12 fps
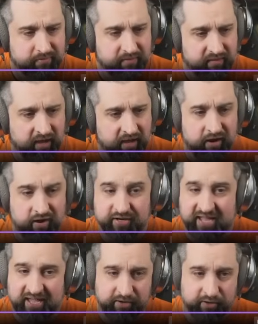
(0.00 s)

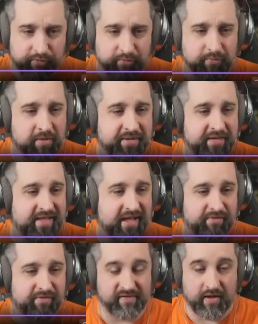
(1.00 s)
Arcana Overwhelming now
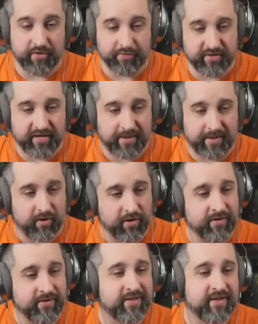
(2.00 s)
gives 100
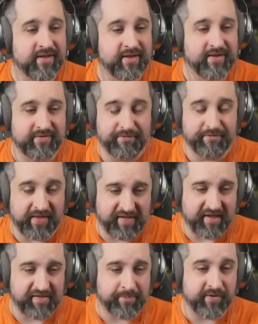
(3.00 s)
MR. Defense
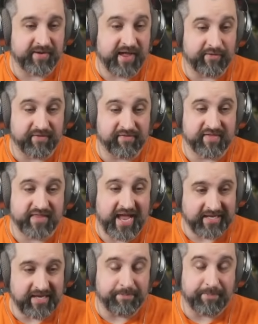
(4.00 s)
Expert now gives
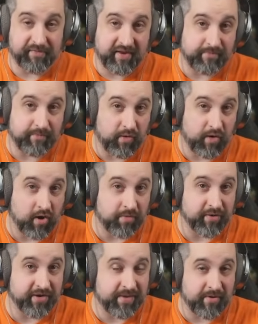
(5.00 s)
90% more
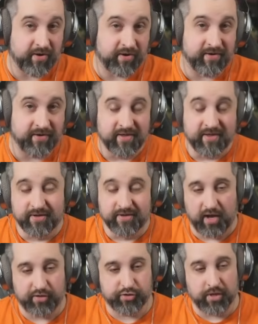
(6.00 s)
armor and MR.
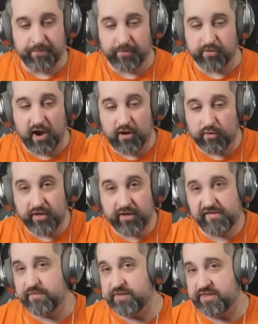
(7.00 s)
Triple
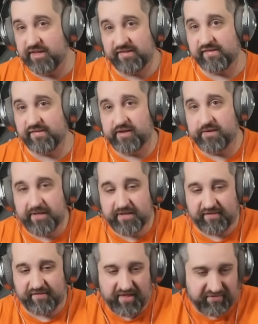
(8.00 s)
Gargoyles with this is going to be
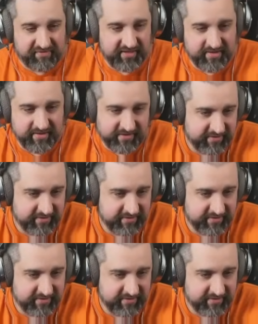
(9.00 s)
disgusting.